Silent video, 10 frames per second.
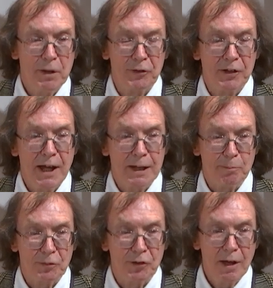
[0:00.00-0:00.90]

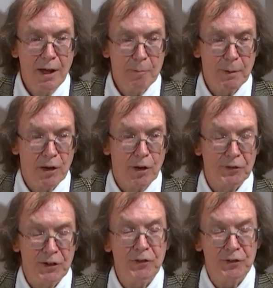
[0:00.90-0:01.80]
misnamed
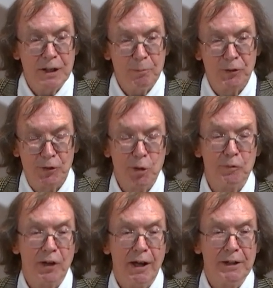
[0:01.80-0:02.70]
because he seems to
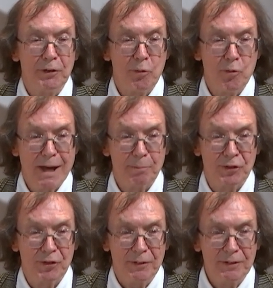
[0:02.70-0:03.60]
have died at
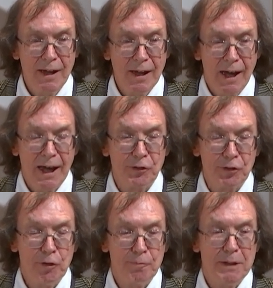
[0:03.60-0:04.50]
Repton and
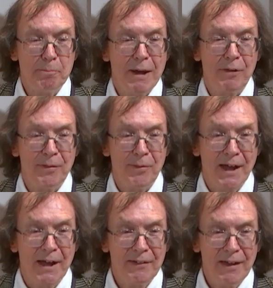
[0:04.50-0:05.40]
to have been buried
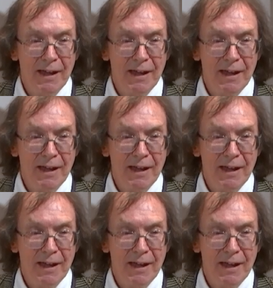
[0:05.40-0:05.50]
there,